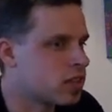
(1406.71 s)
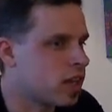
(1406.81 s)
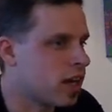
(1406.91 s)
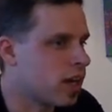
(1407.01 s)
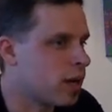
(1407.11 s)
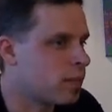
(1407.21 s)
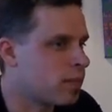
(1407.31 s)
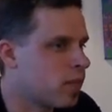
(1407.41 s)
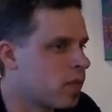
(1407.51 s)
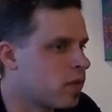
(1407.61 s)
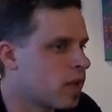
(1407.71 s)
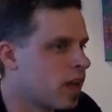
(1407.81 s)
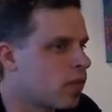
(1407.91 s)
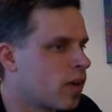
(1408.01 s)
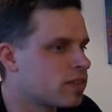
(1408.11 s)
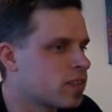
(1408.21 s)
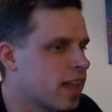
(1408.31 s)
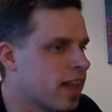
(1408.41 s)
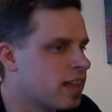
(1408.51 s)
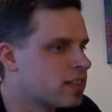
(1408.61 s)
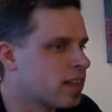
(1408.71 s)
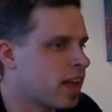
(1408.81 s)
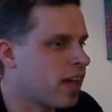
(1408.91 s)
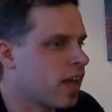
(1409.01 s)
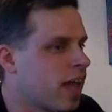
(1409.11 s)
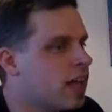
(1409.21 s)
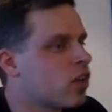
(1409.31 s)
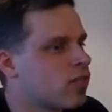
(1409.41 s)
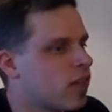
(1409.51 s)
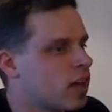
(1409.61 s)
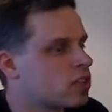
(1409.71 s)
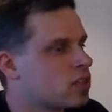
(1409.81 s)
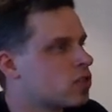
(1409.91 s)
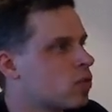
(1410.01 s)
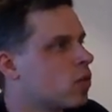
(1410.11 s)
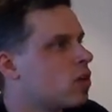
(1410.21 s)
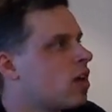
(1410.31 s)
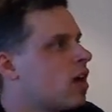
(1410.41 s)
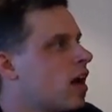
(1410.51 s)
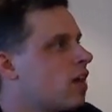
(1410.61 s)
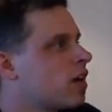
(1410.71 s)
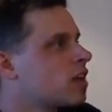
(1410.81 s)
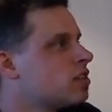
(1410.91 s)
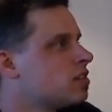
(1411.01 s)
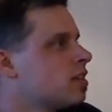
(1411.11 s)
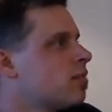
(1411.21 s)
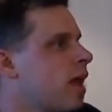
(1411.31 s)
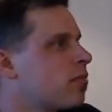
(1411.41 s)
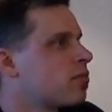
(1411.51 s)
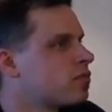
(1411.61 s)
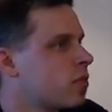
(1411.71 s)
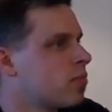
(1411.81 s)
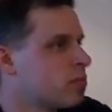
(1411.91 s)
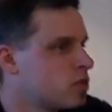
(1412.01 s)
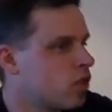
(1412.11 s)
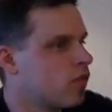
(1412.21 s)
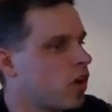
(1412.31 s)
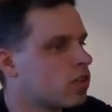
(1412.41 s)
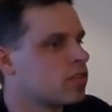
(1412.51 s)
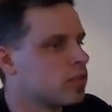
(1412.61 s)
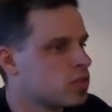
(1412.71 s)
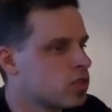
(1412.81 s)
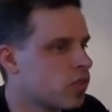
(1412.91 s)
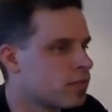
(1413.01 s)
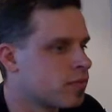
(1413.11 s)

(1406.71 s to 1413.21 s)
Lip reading: Another way of saying that is that they have endo functions, or functions that map from themselves onto themselves.